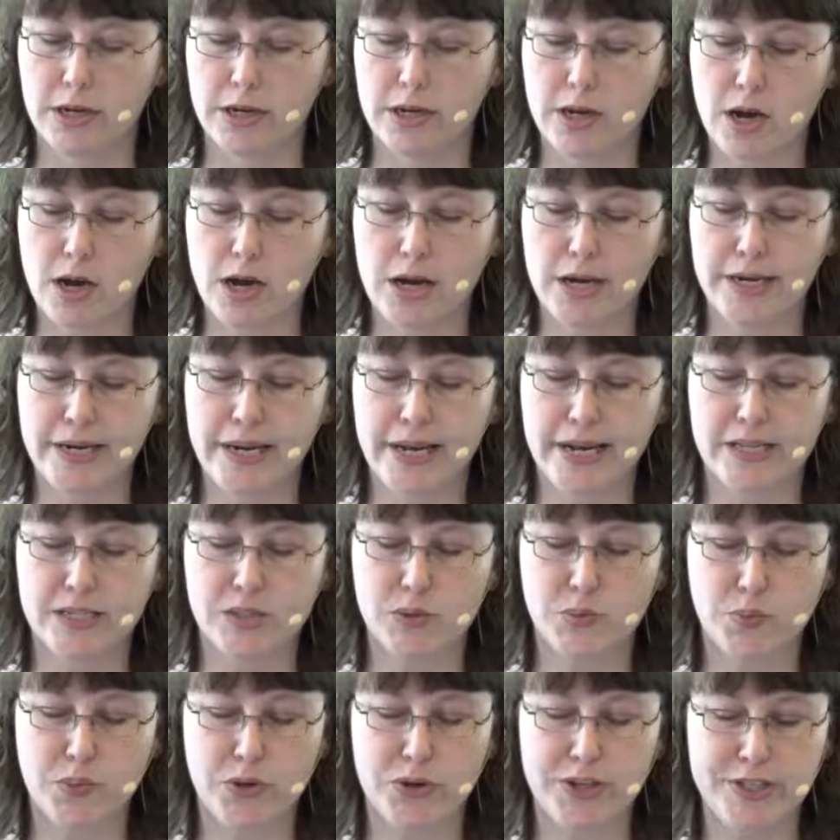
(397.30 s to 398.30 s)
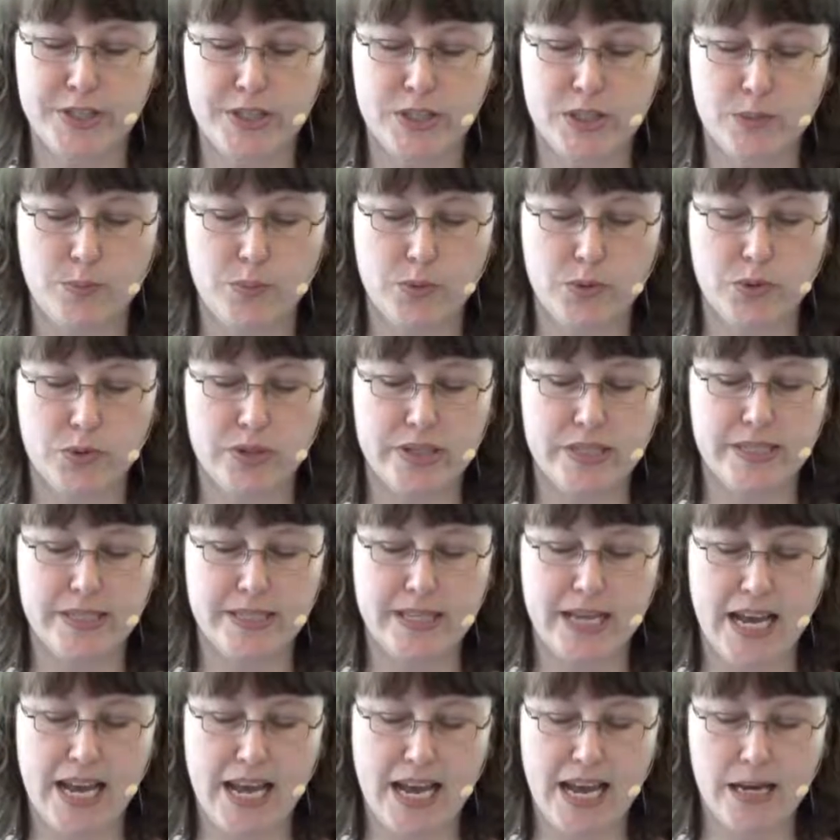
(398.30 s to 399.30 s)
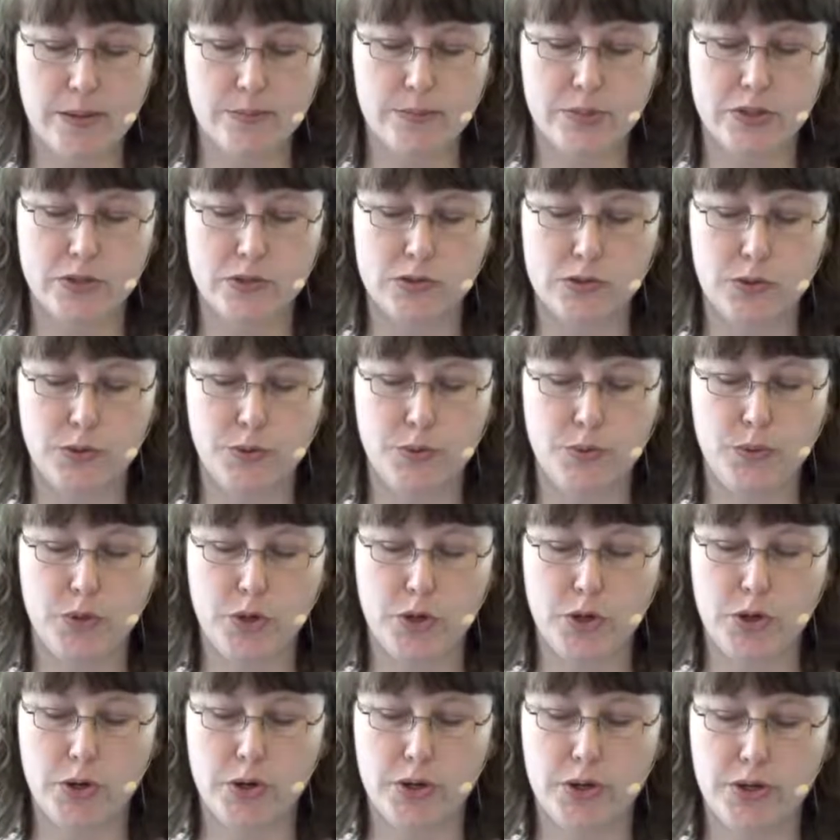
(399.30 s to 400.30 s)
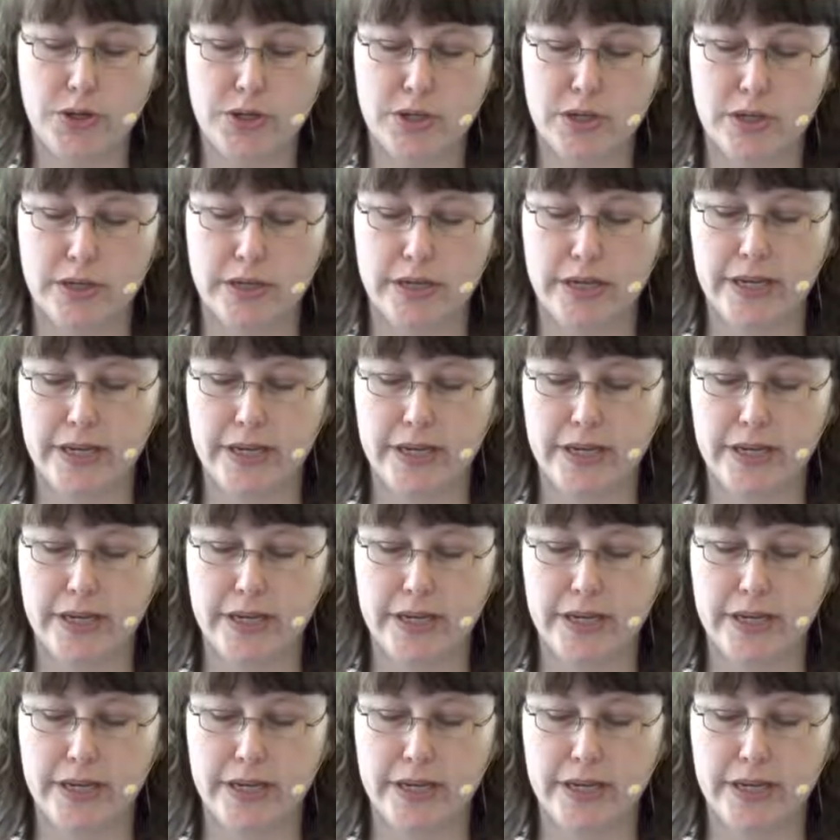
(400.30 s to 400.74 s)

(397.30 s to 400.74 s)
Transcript: God as principle is absolute good